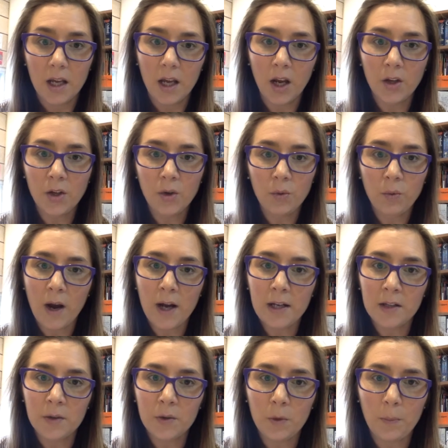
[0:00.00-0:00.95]
And you write
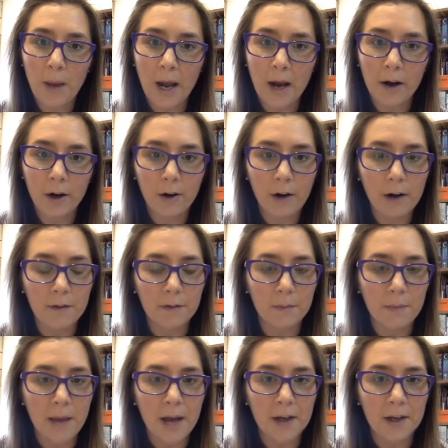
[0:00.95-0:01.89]
a little paragraph
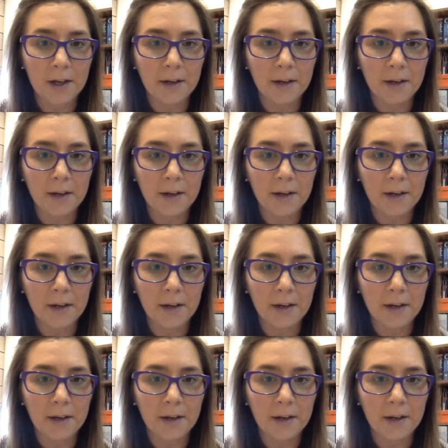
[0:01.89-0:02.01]
about it.